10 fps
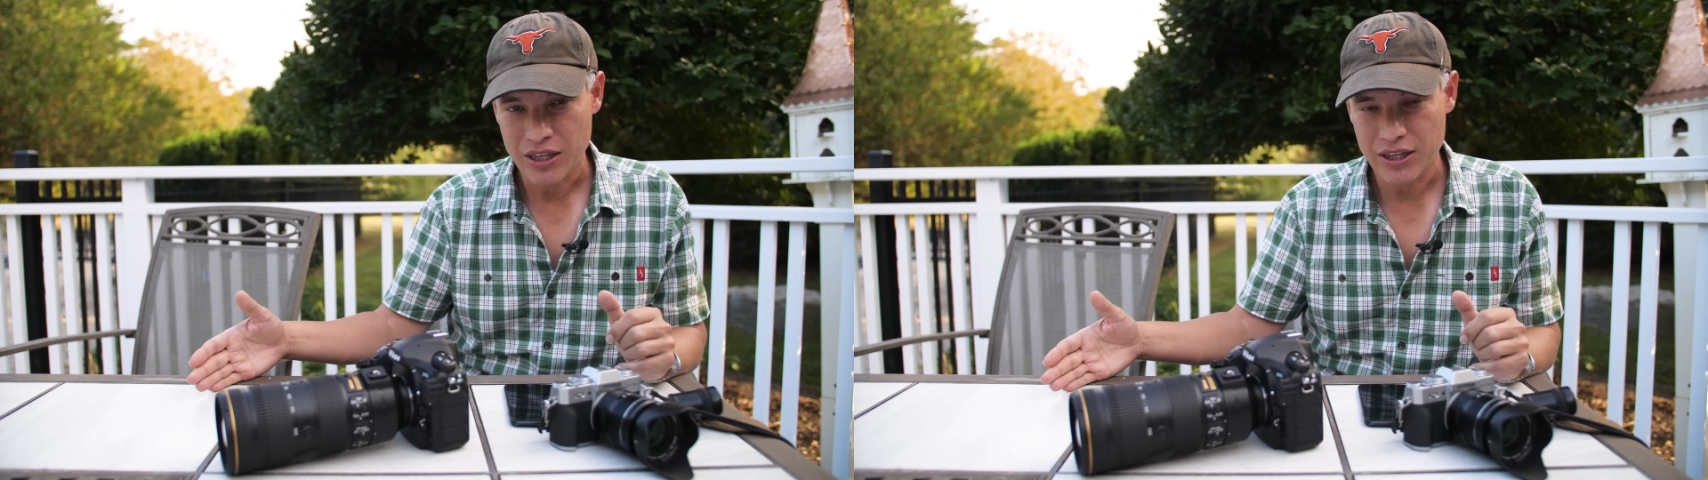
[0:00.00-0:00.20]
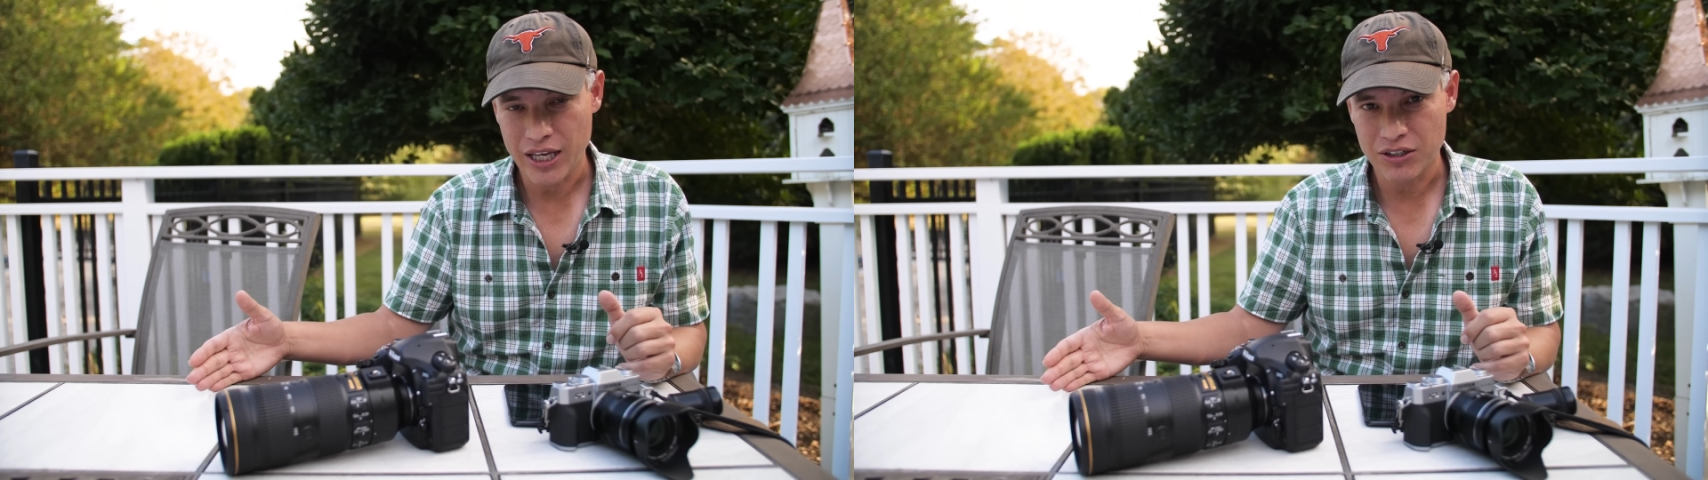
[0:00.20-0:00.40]

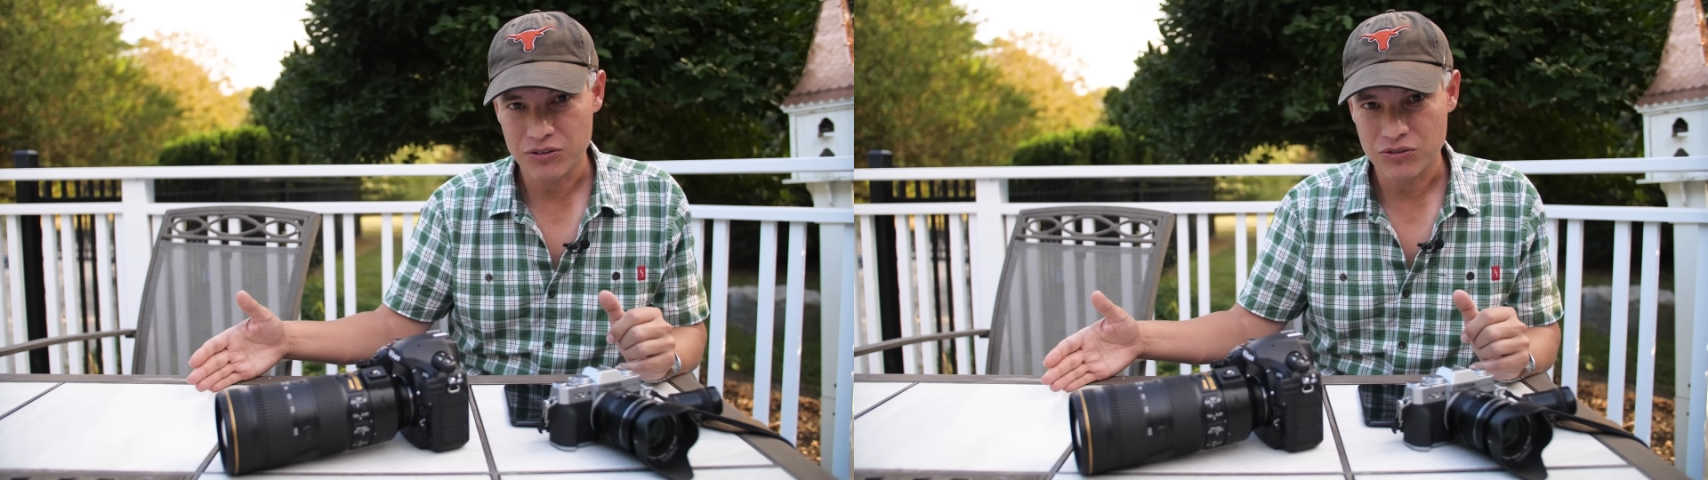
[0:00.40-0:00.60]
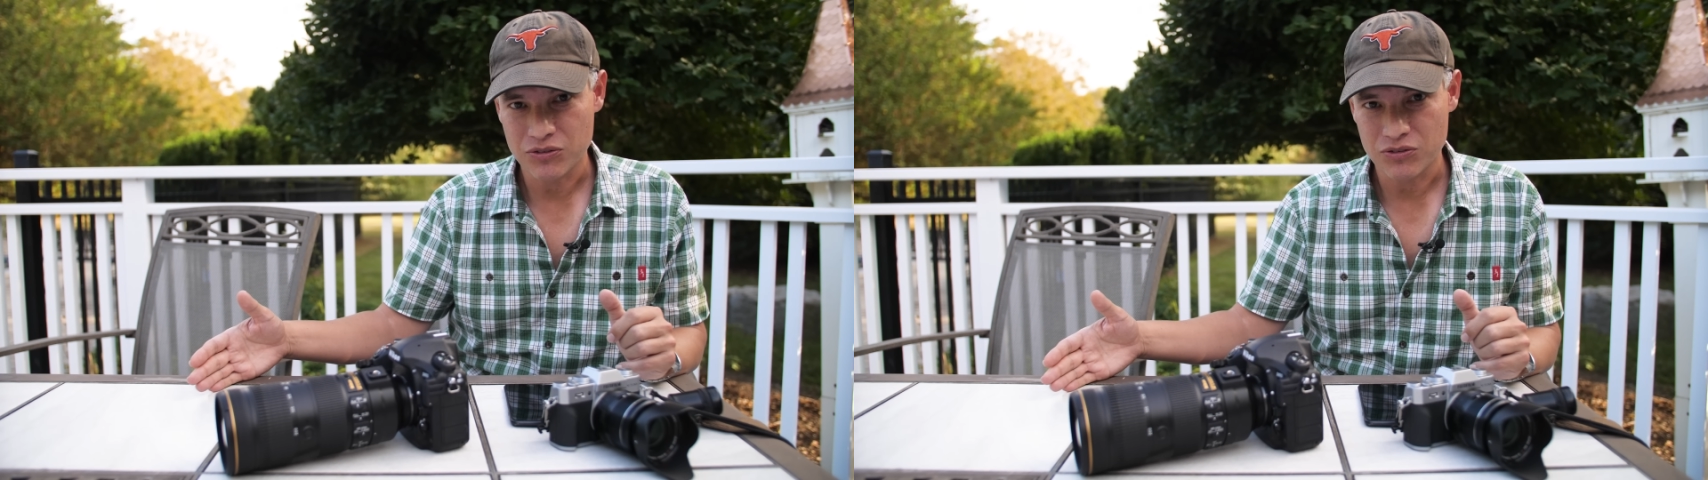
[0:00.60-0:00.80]

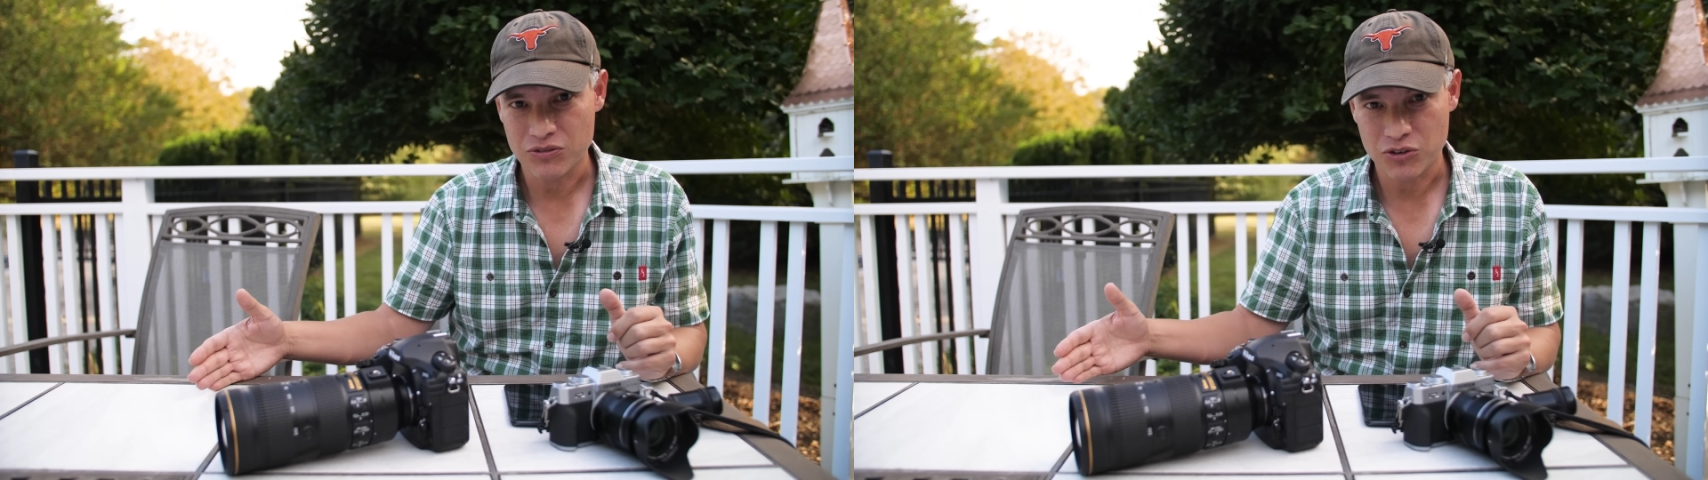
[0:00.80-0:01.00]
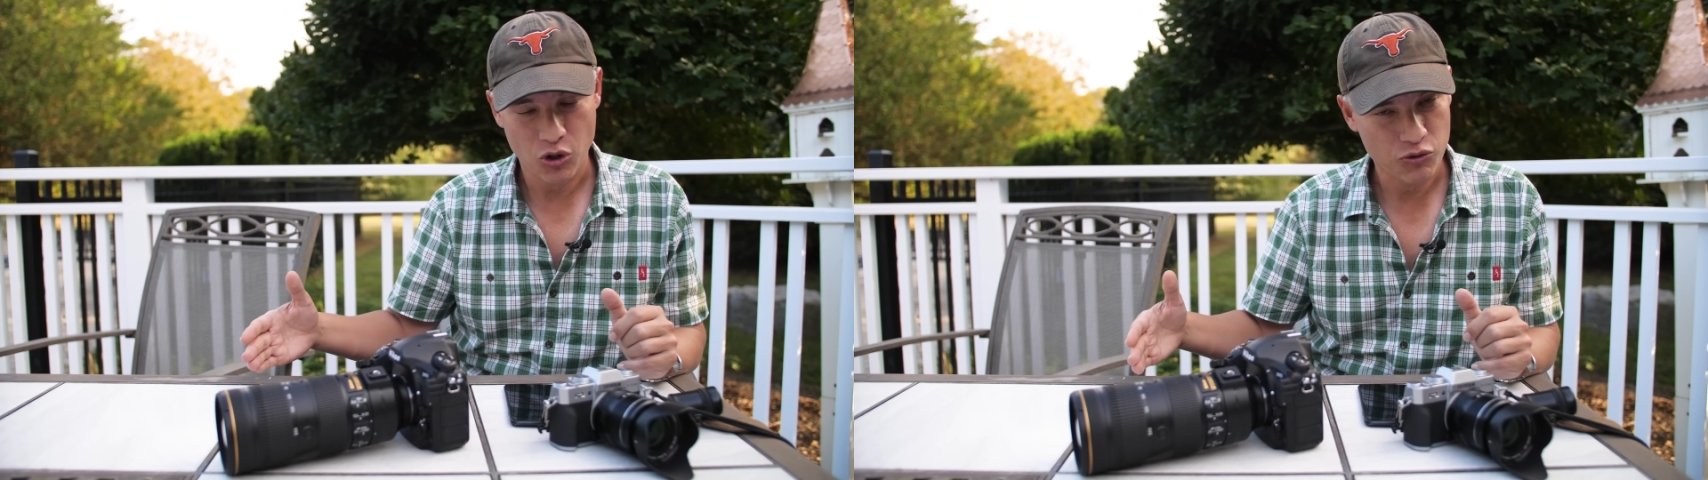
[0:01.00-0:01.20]
then
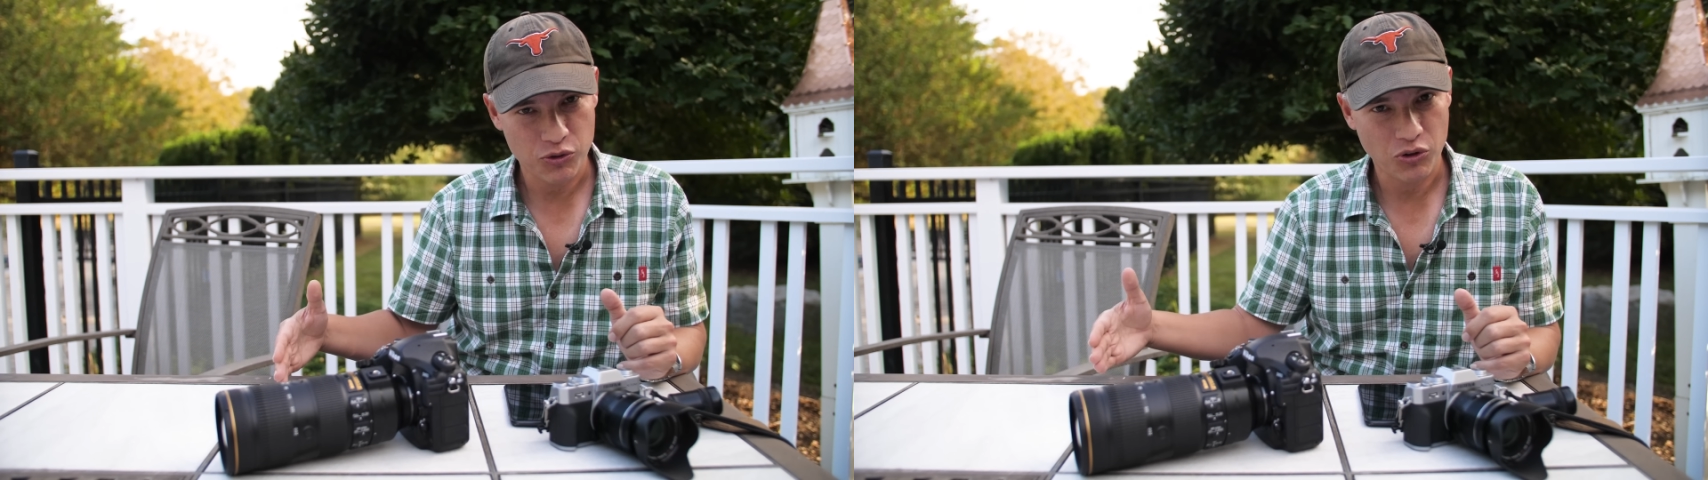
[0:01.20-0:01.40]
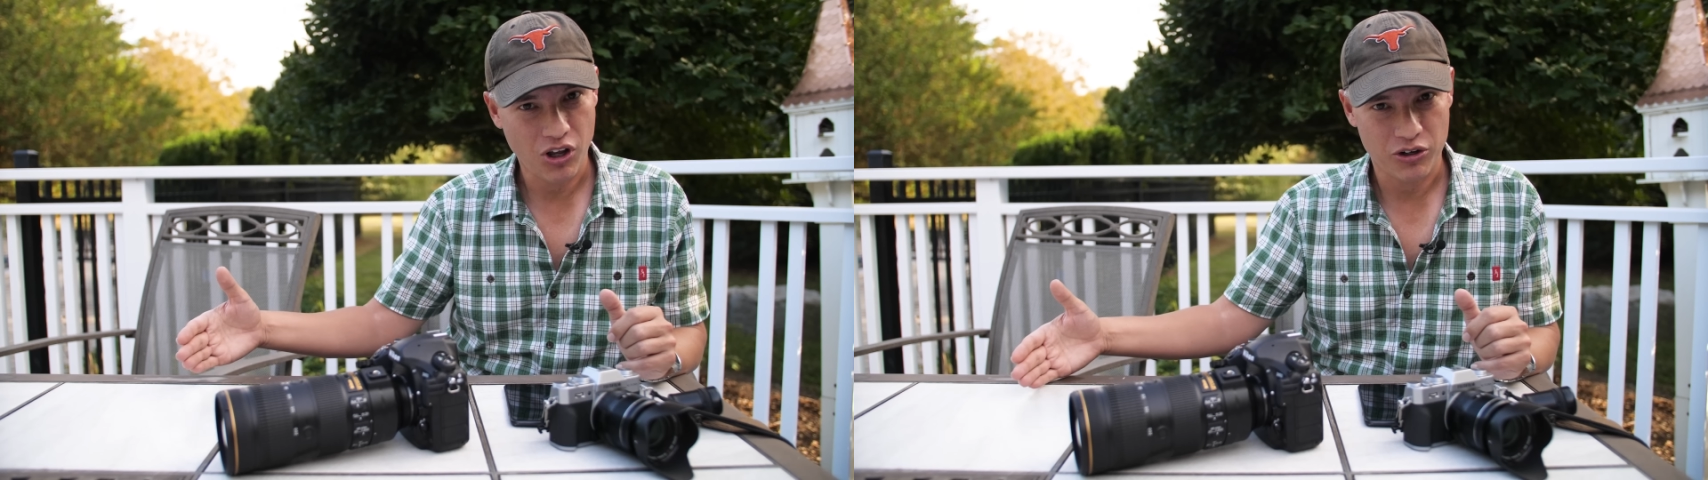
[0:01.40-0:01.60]
go
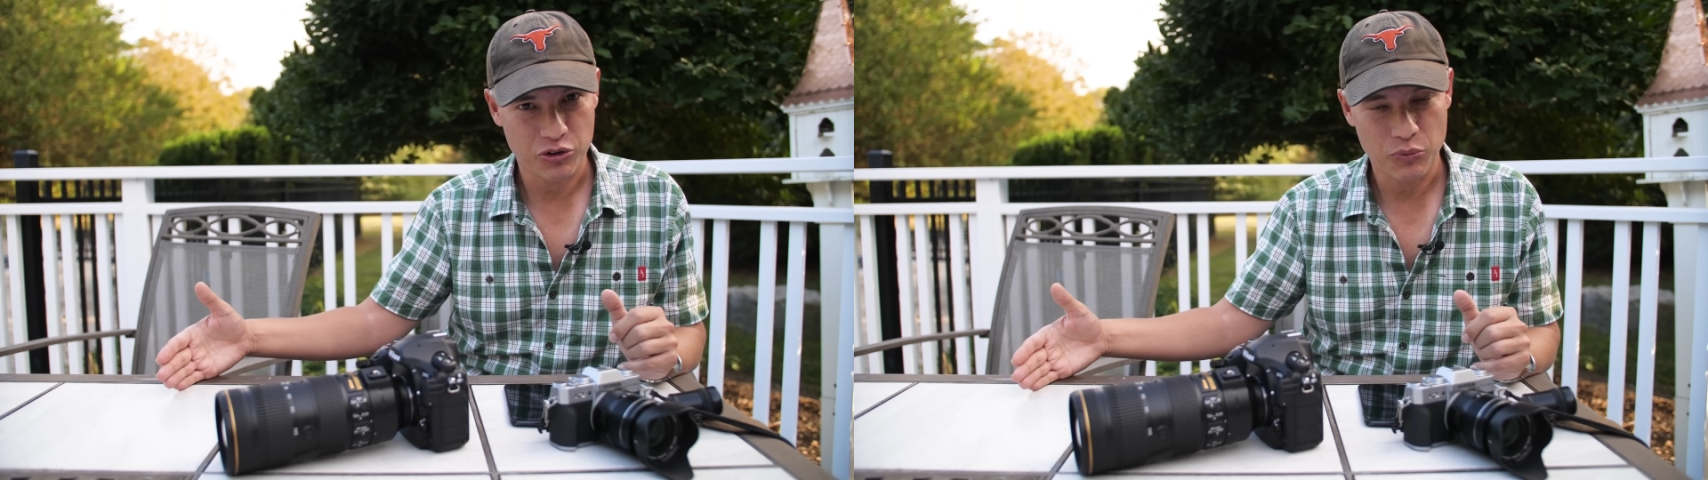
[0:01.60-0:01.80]
full auto.